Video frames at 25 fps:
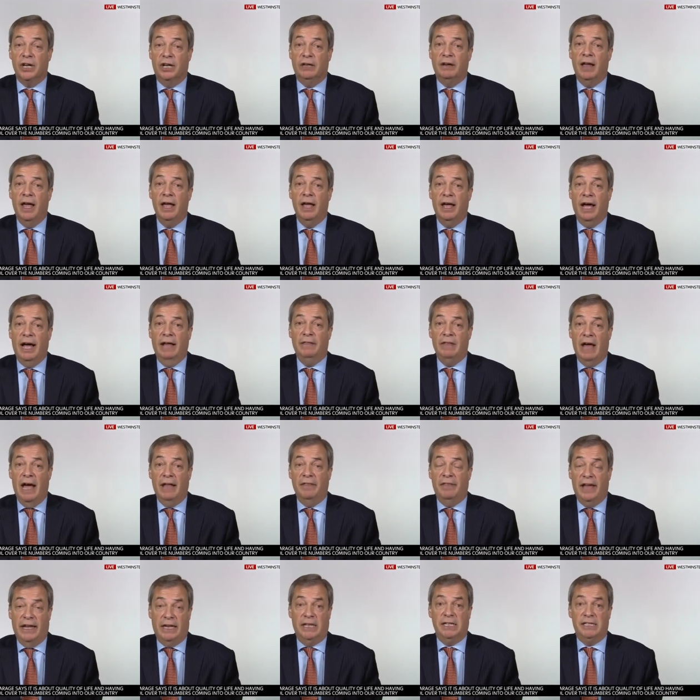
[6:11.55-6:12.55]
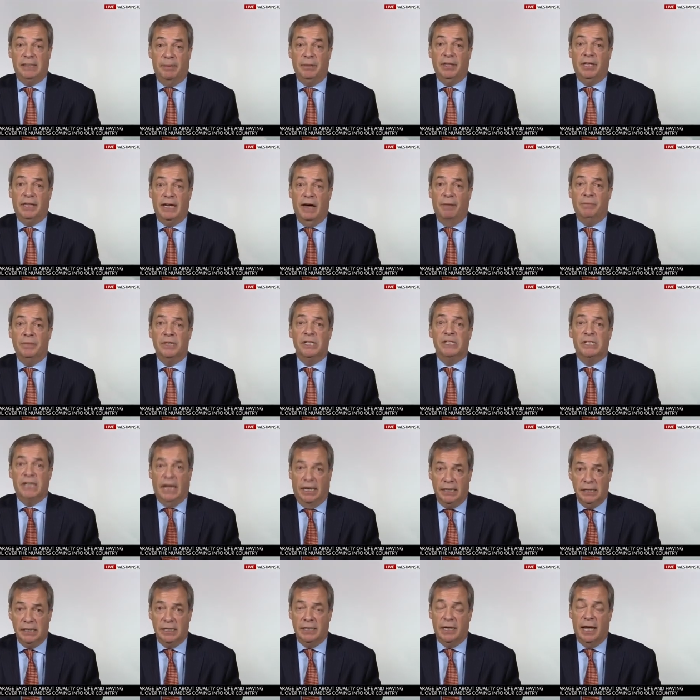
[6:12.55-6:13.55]
And that is something the government's
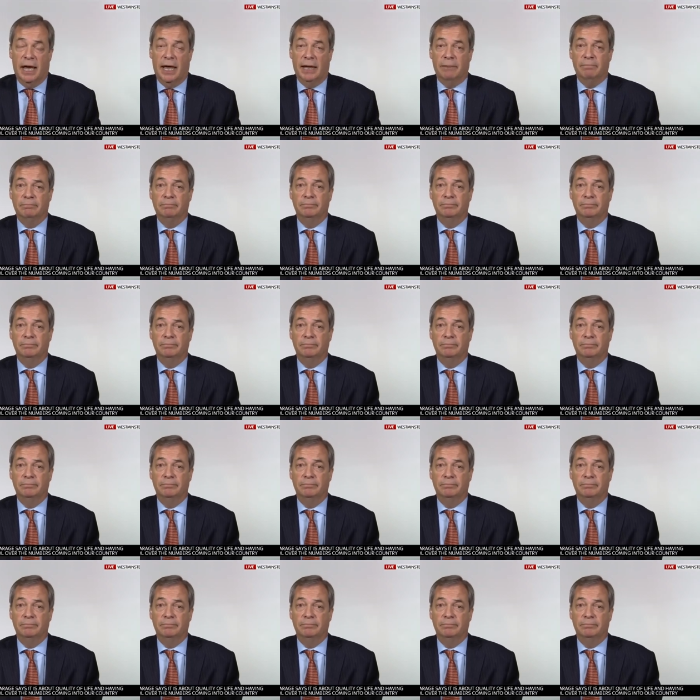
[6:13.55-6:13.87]
done today.